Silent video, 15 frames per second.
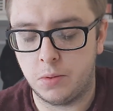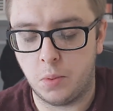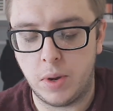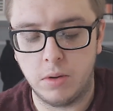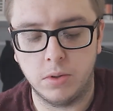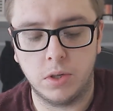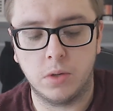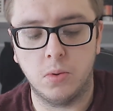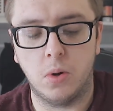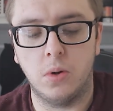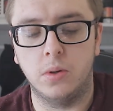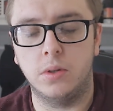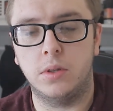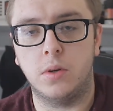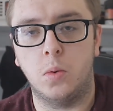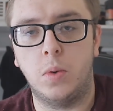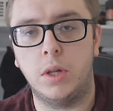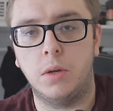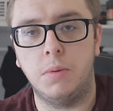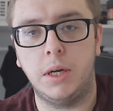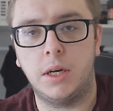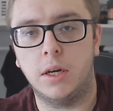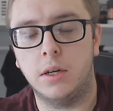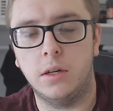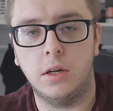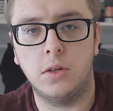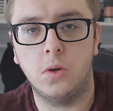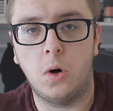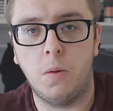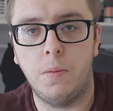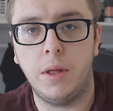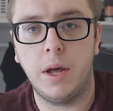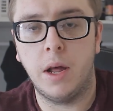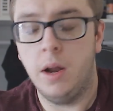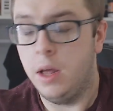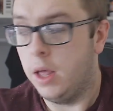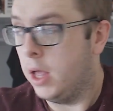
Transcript: well squonked Widowmaker in the top there.